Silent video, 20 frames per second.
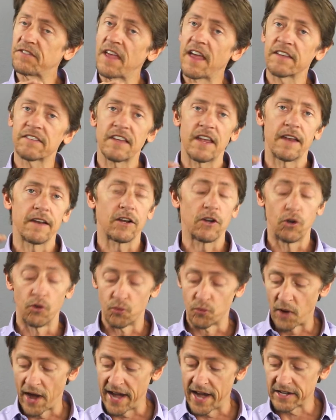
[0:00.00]
things in
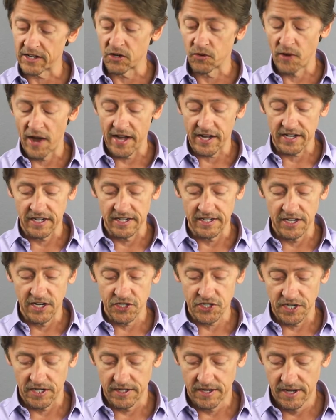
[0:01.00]
great, great
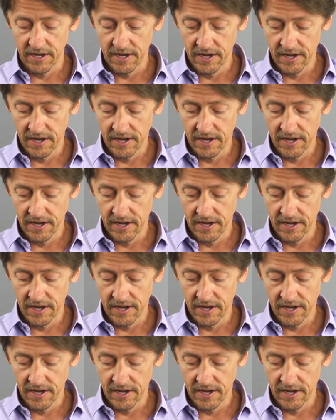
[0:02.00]
condition.